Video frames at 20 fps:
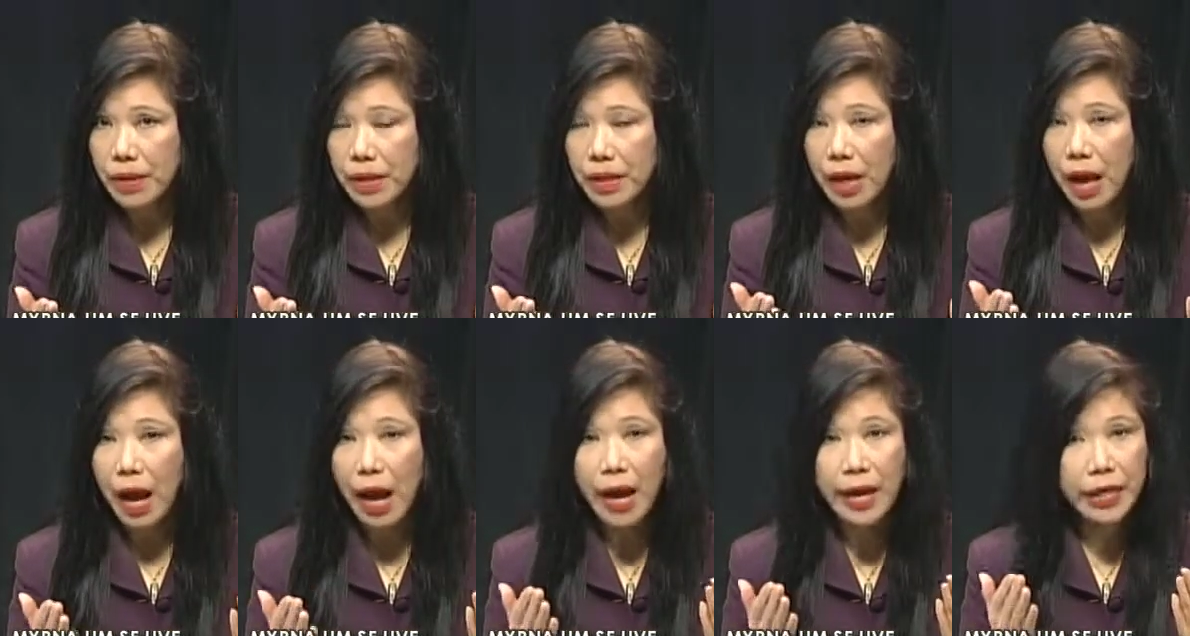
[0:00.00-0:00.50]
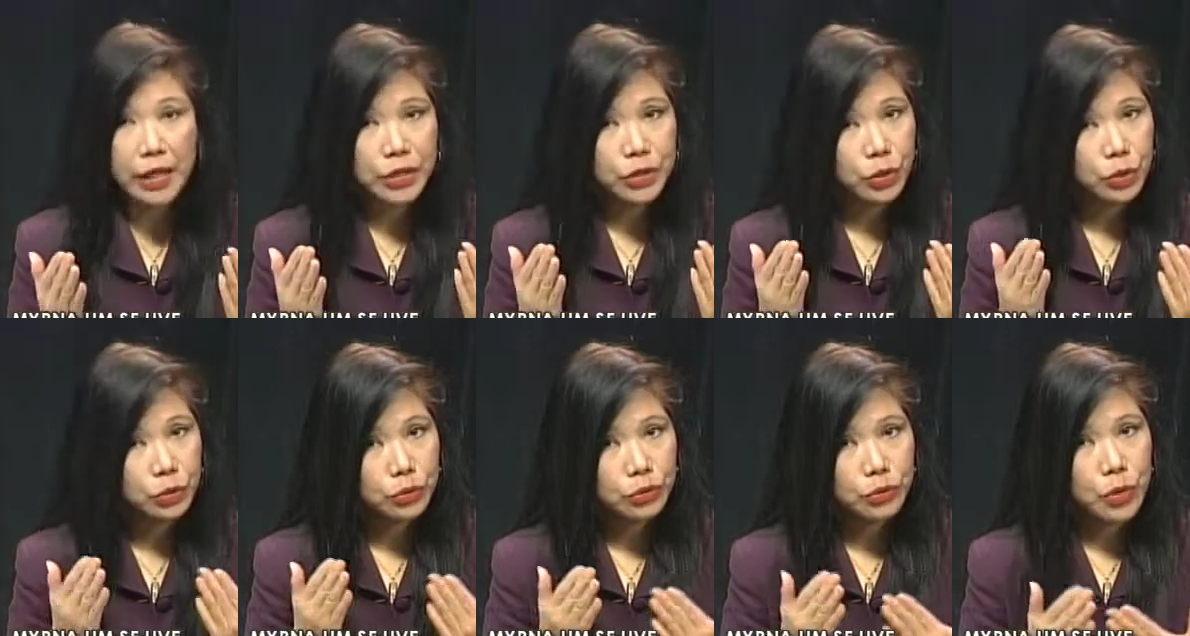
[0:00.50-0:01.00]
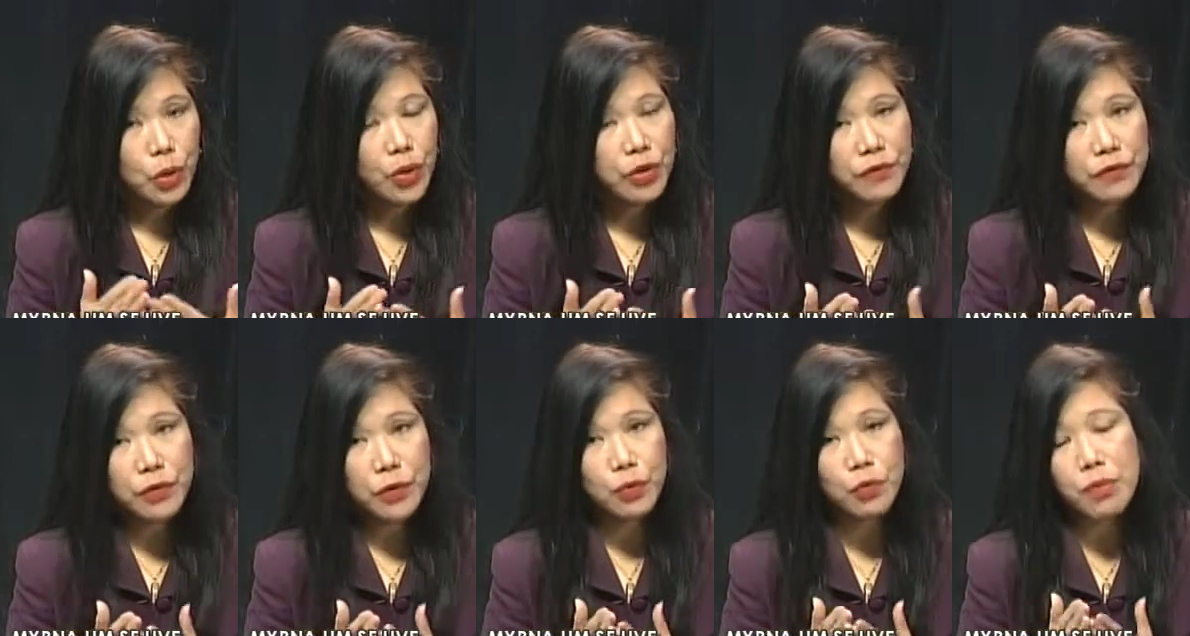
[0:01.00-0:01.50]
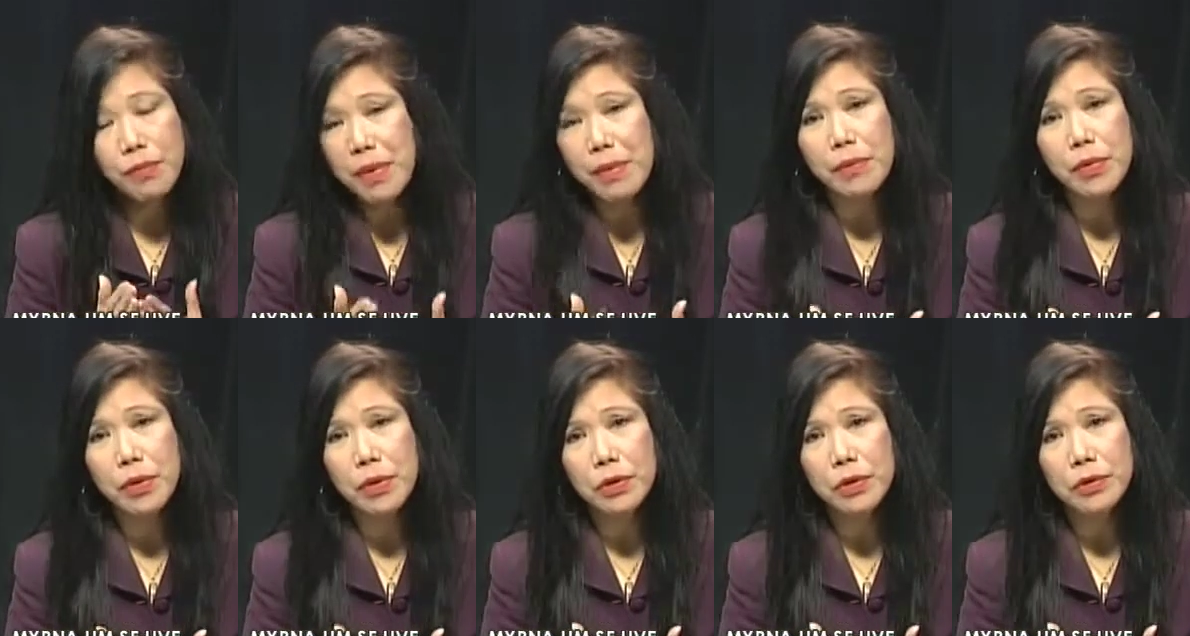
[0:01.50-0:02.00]
I don't know if you
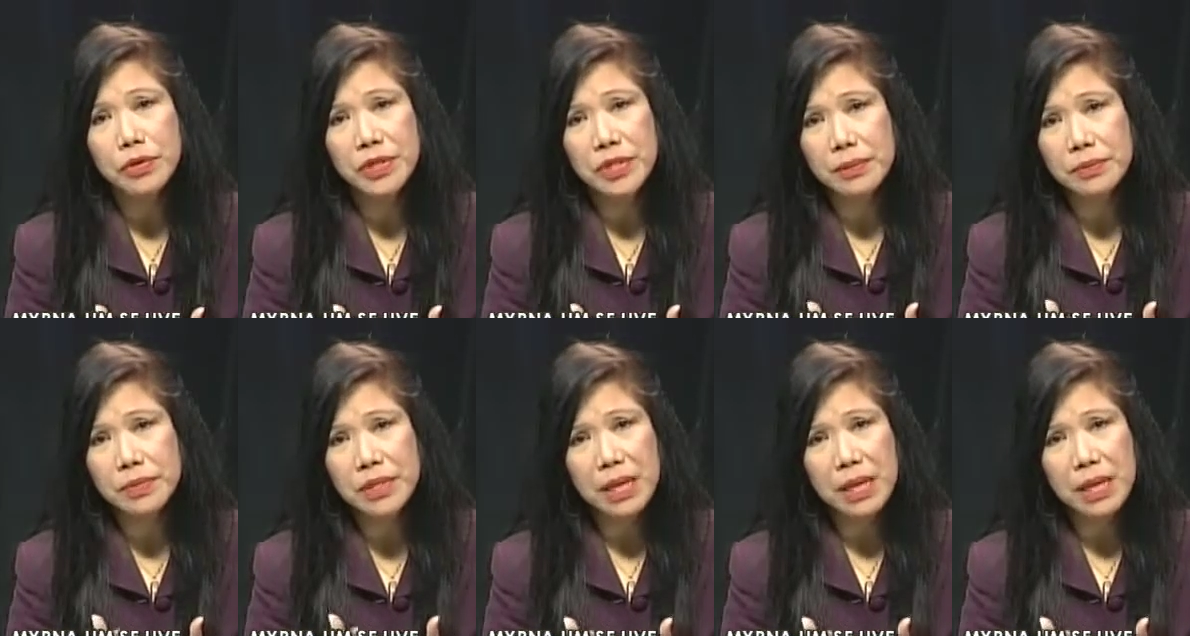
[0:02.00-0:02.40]
remember some